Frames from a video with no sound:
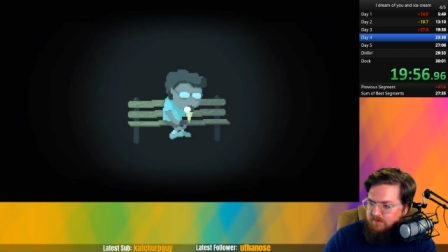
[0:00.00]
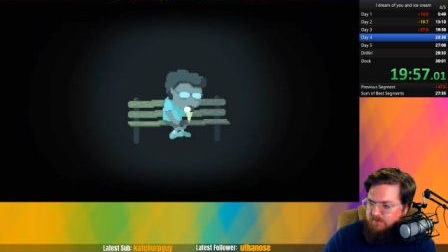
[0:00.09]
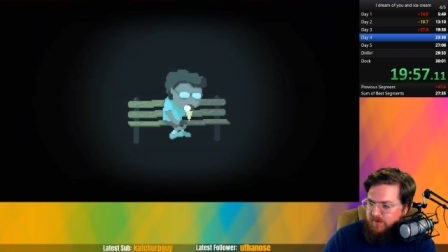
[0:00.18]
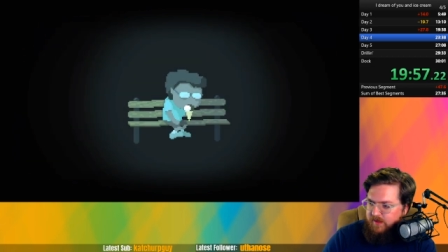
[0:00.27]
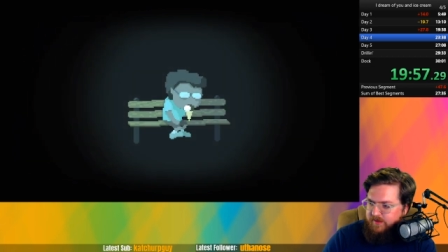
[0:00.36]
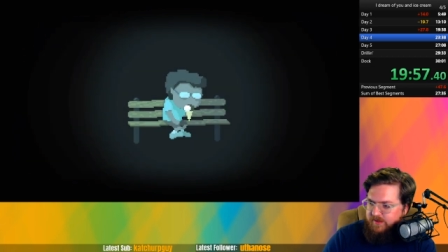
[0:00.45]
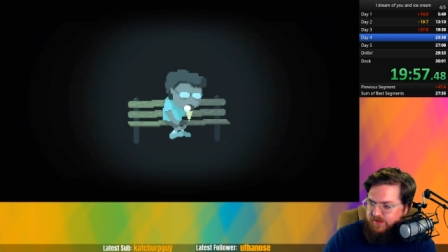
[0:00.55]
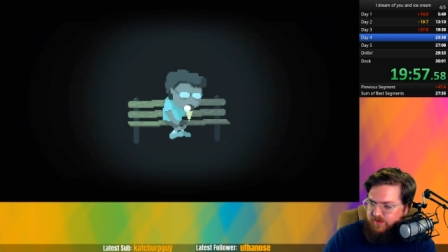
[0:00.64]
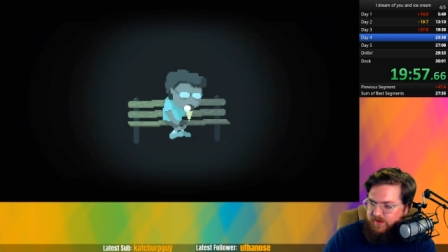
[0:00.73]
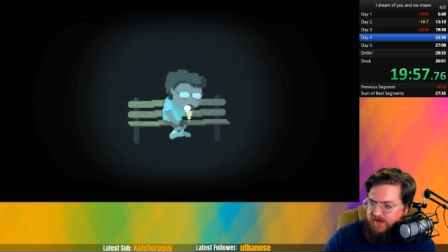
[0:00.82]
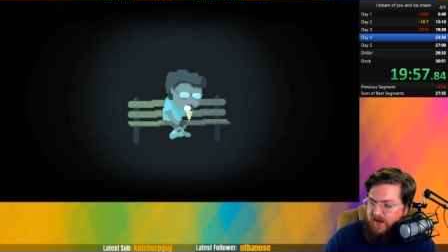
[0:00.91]
block the
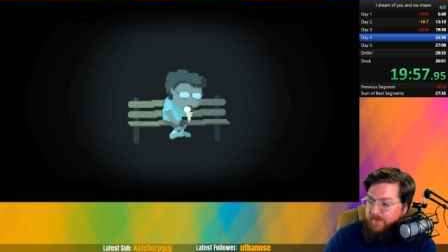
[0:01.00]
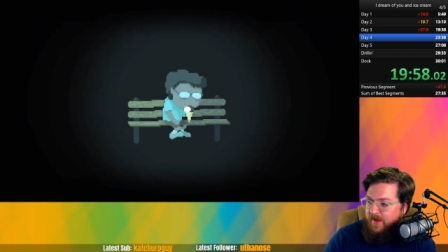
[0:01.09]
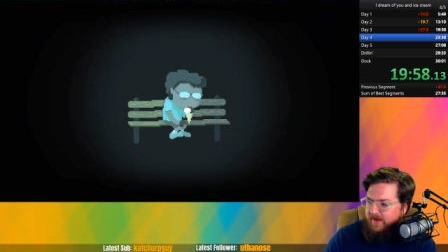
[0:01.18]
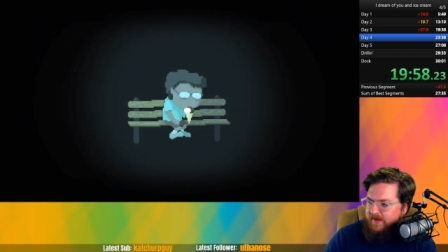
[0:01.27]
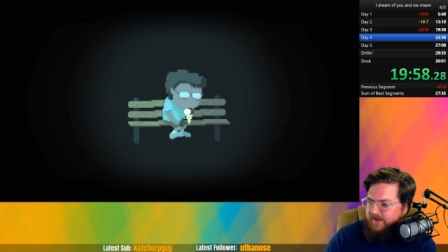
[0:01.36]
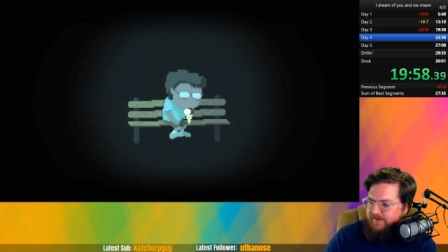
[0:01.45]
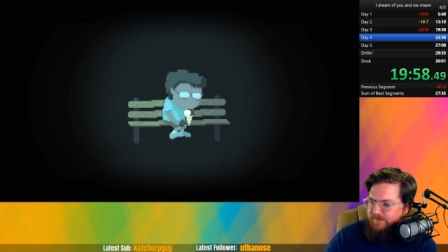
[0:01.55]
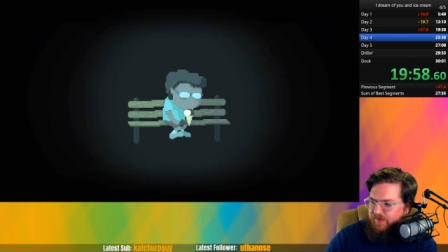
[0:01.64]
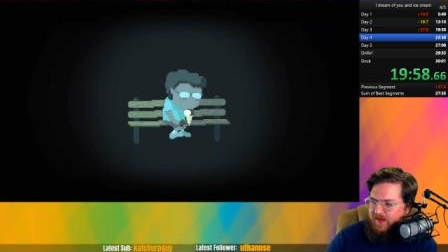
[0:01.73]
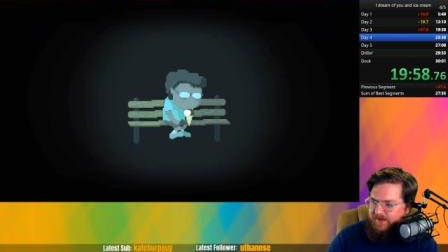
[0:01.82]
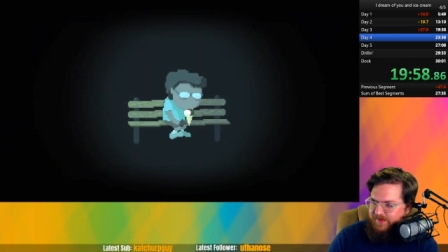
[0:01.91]
screen. I'm not gonna
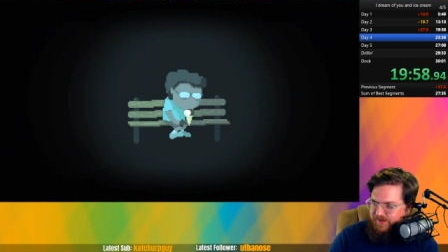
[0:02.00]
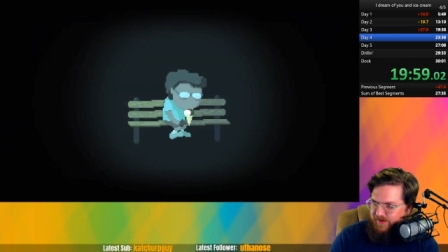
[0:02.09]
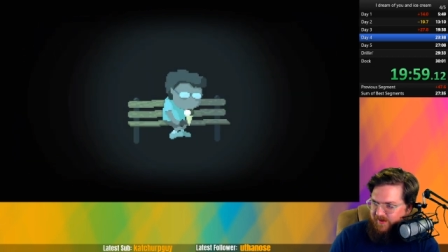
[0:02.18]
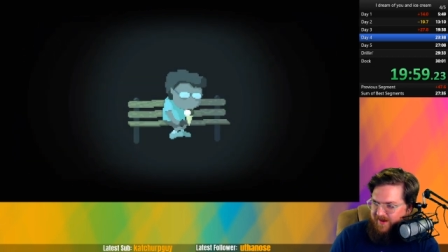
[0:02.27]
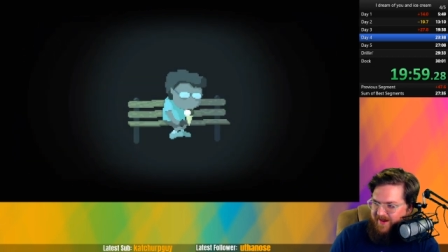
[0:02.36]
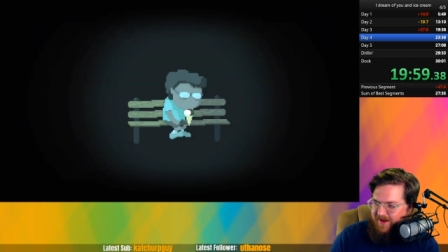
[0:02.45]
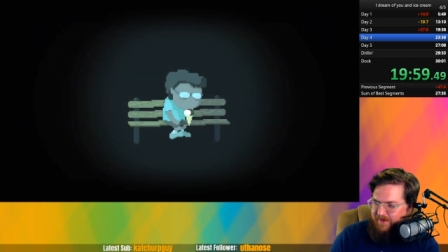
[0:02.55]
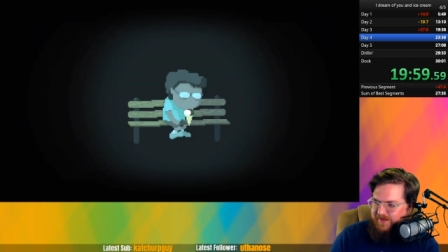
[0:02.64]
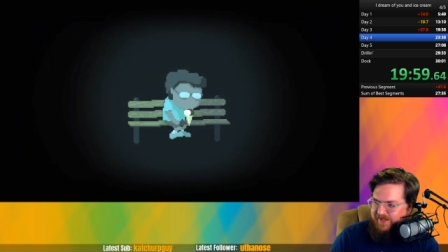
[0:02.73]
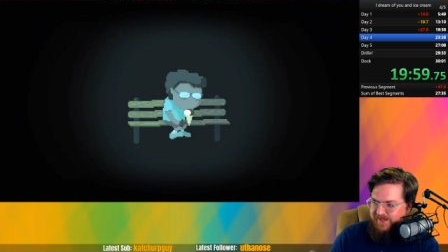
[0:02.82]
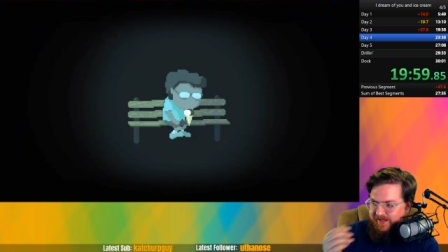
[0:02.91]
block the screen right now,
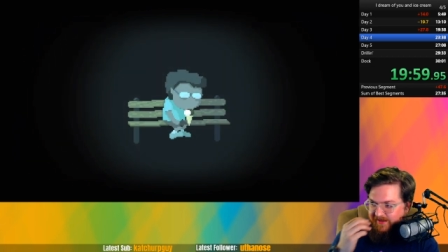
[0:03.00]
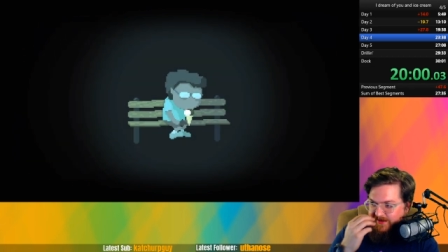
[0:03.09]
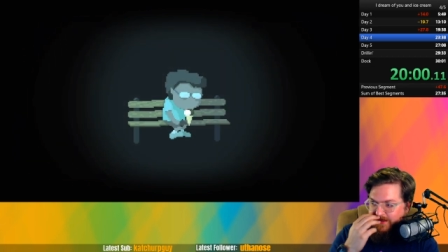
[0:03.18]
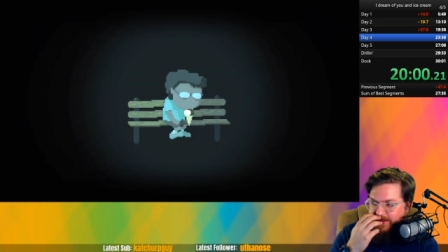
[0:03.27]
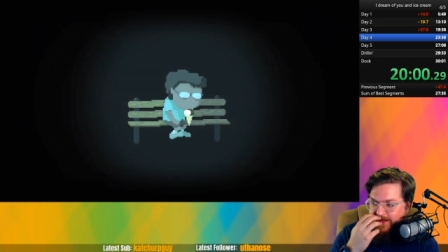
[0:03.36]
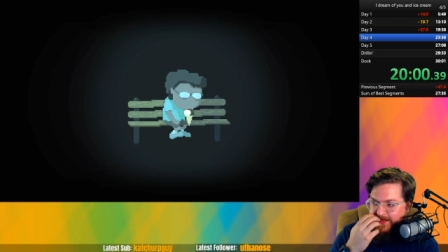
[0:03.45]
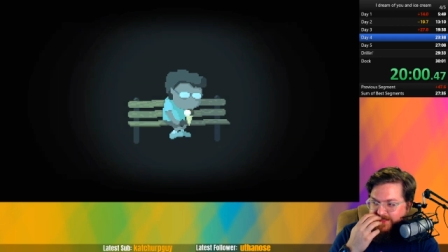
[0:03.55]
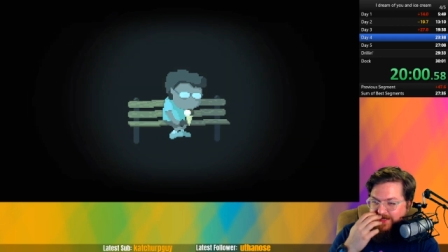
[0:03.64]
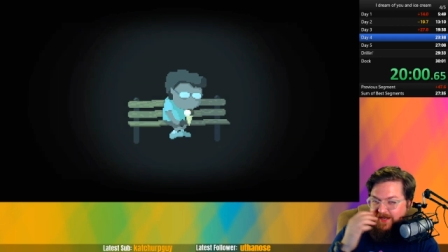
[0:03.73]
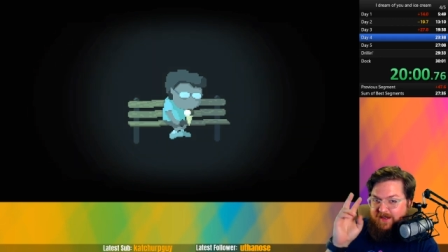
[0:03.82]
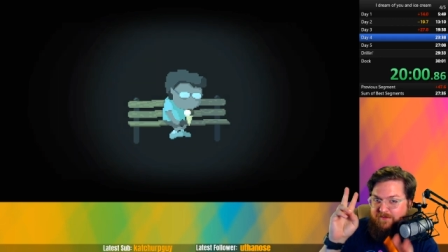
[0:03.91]
just in case
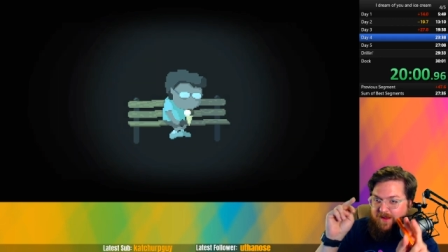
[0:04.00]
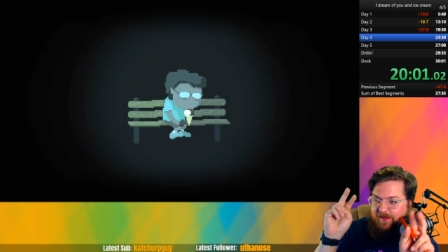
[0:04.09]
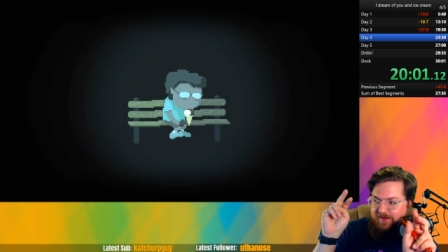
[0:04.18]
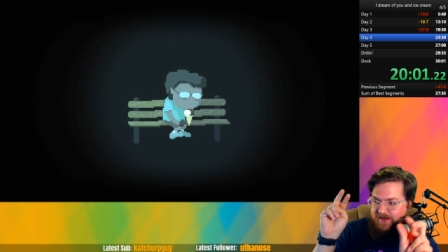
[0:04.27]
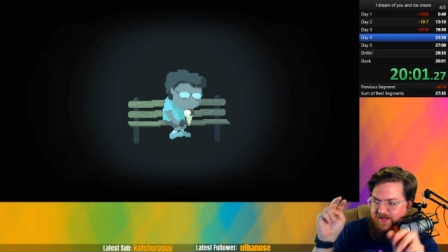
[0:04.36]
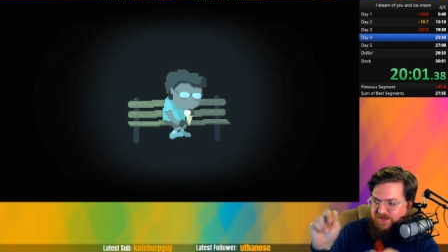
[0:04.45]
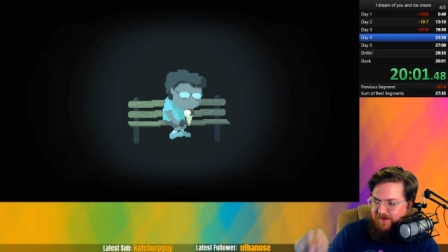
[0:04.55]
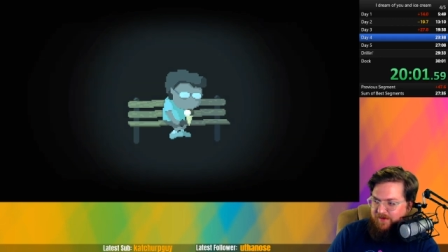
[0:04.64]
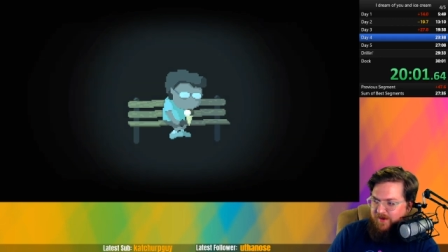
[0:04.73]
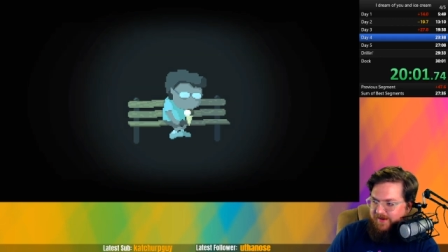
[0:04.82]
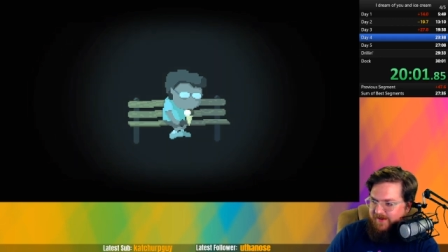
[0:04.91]
it invalidates my
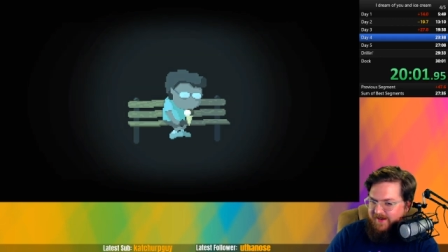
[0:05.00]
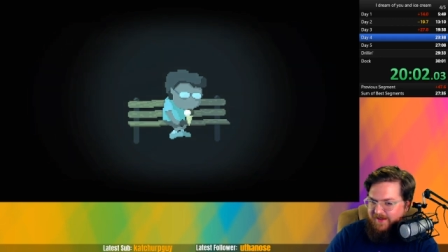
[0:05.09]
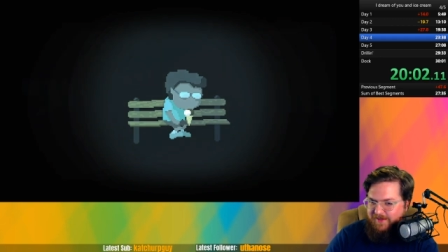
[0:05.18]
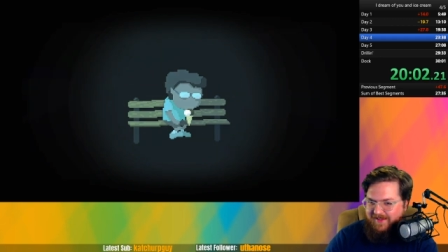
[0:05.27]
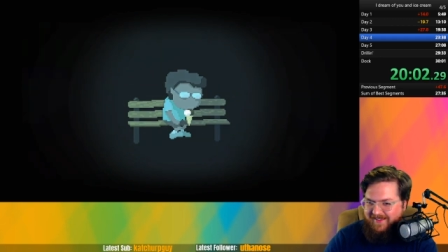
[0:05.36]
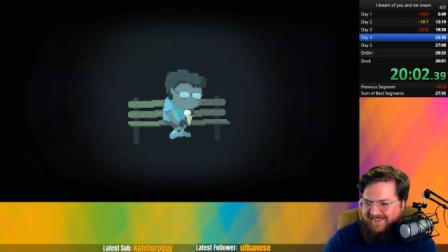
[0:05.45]
run or anything.